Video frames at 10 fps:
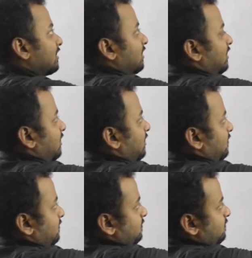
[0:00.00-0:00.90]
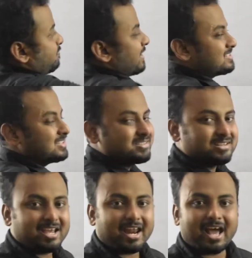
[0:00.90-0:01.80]

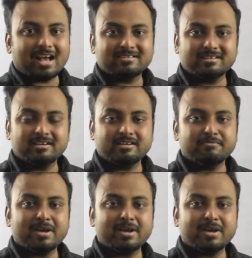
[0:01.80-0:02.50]
basicity and acidity,